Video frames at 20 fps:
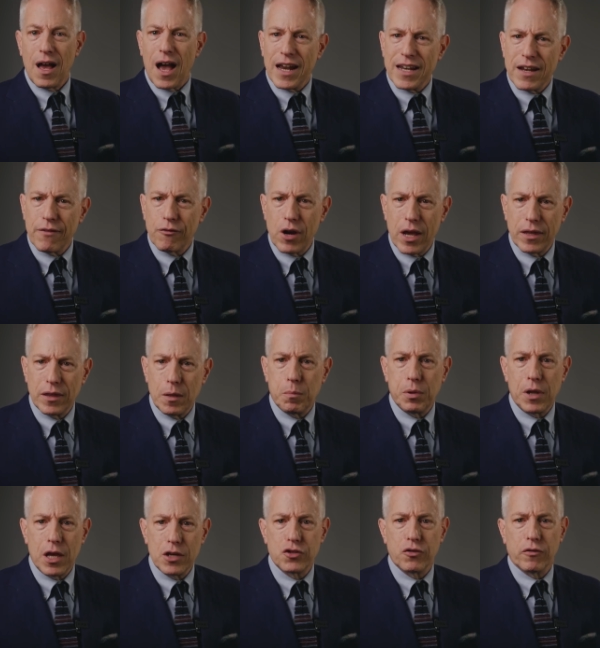I never had the
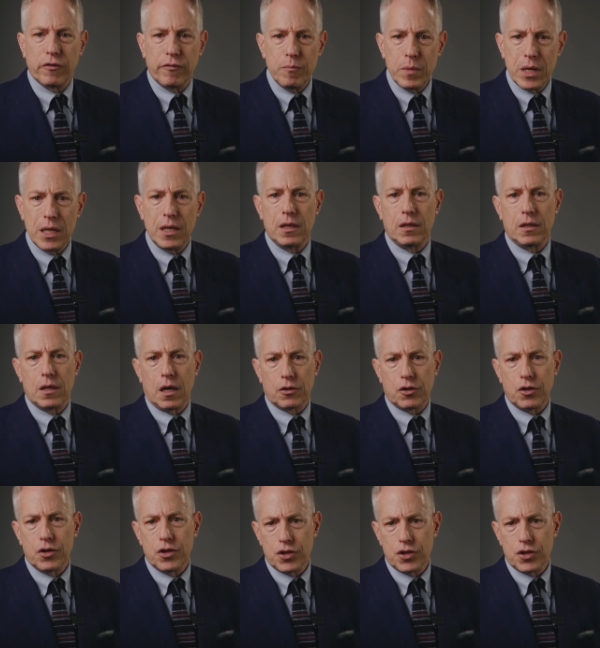pleasure of meeting Dr.